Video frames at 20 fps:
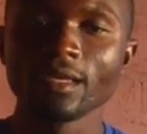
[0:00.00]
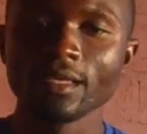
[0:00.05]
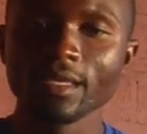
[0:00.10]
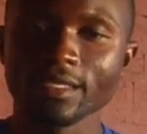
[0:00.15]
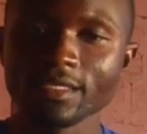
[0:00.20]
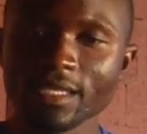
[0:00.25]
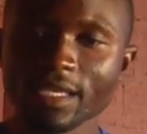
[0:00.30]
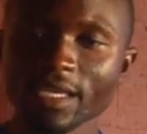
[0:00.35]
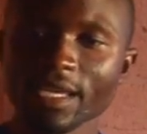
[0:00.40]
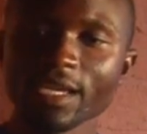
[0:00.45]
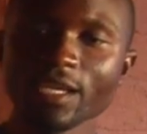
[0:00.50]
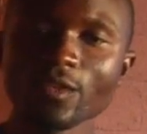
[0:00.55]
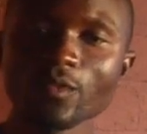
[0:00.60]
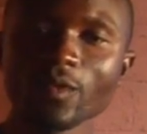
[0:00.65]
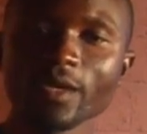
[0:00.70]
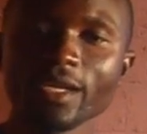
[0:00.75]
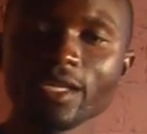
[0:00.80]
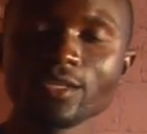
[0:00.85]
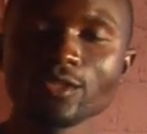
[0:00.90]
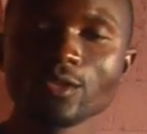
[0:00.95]
The second
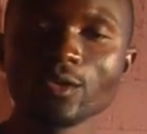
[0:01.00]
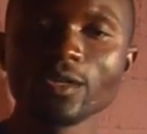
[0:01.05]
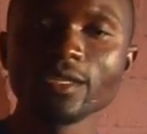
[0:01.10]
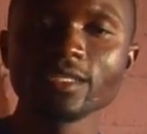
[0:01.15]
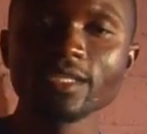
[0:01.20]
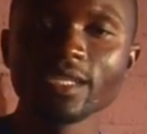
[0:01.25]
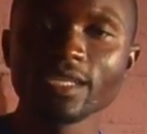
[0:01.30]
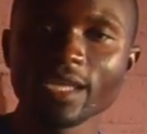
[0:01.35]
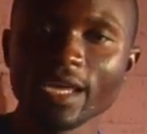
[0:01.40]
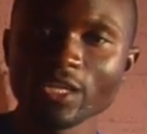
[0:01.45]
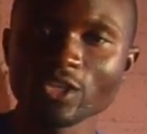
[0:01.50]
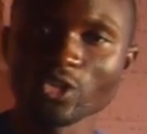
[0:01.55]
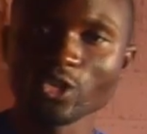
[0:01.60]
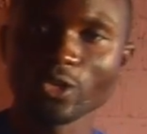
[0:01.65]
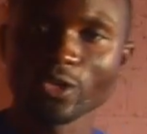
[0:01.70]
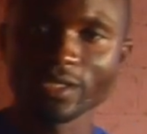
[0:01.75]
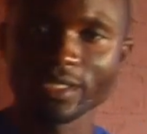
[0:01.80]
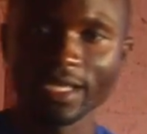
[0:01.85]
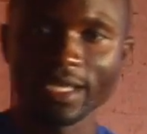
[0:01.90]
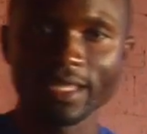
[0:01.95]
way is called the
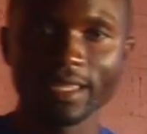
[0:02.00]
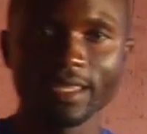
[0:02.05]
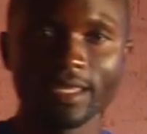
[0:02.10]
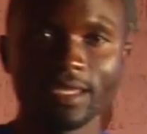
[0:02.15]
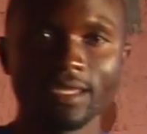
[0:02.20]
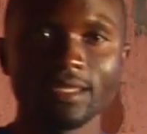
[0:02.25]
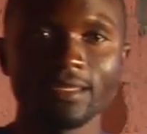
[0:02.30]
natural death.